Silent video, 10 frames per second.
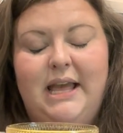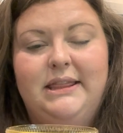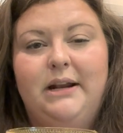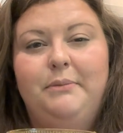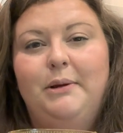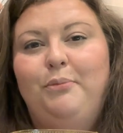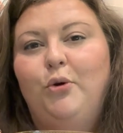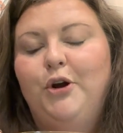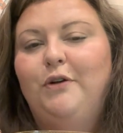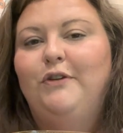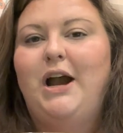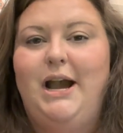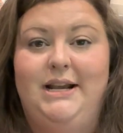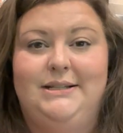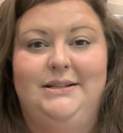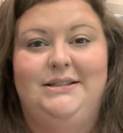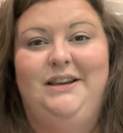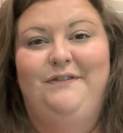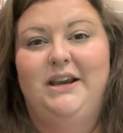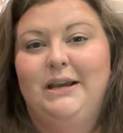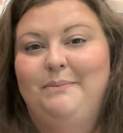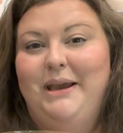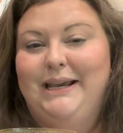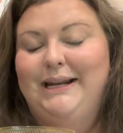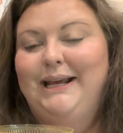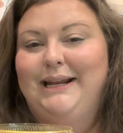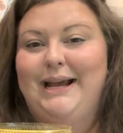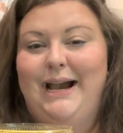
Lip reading: and then I'm going to pour it over ice and see if I can make it an